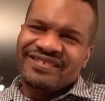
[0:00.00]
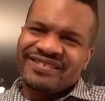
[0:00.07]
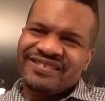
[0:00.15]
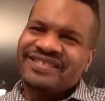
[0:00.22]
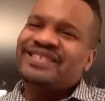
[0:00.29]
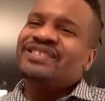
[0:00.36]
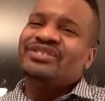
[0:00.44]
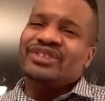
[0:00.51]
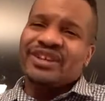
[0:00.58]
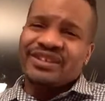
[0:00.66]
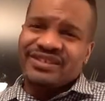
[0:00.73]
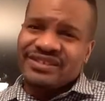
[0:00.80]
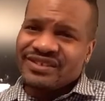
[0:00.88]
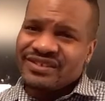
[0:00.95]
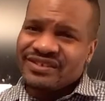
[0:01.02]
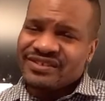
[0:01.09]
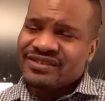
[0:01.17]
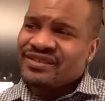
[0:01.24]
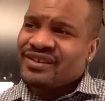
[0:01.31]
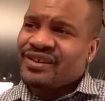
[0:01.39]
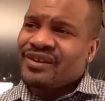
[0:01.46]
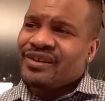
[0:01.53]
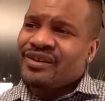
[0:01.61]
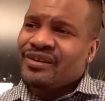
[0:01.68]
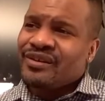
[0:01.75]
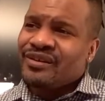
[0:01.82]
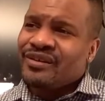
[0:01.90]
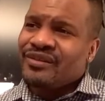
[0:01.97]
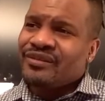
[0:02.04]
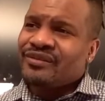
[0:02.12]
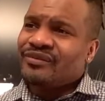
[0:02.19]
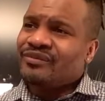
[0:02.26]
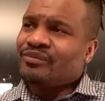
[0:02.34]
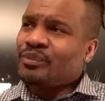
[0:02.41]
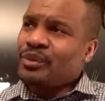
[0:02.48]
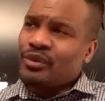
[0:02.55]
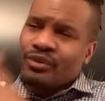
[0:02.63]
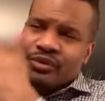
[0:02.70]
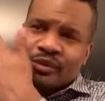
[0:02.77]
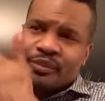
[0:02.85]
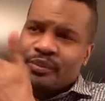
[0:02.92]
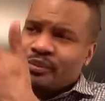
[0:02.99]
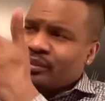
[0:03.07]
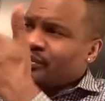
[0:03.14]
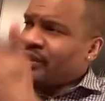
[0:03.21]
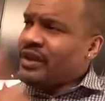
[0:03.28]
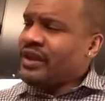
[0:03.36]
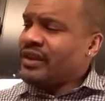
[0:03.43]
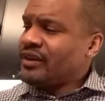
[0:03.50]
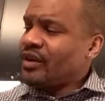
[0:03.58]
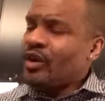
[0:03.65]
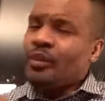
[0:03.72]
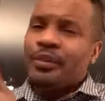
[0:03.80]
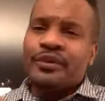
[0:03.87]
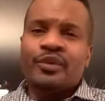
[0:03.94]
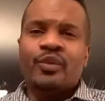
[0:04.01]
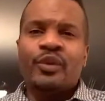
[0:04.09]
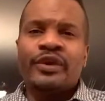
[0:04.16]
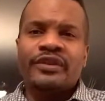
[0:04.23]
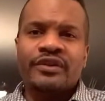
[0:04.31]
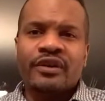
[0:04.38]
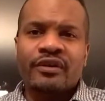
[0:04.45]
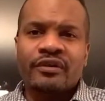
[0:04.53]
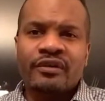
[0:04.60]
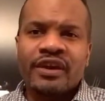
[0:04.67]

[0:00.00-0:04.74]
did Jason pull the thing and open the window?